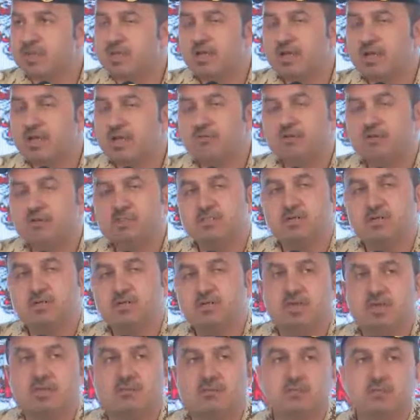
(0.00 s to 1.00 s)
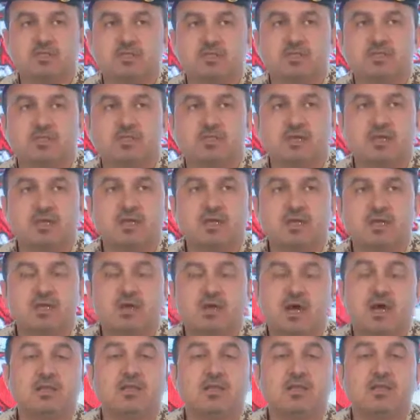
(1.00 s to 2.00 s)
not yet registered for the
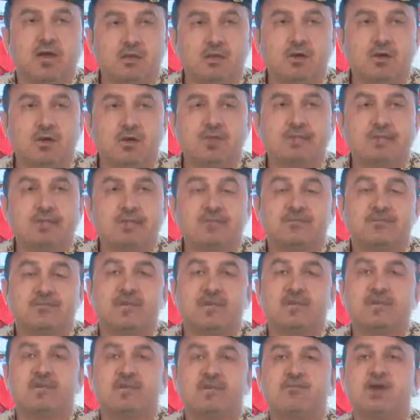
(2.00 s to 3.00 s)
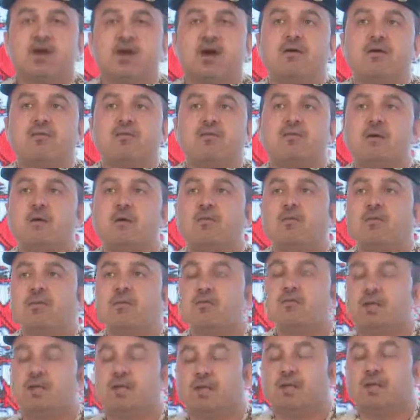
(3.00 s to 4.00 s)
booster dose, I think it's time
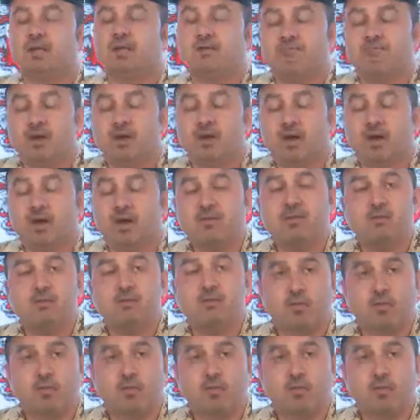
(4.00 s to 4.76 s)
to reconsider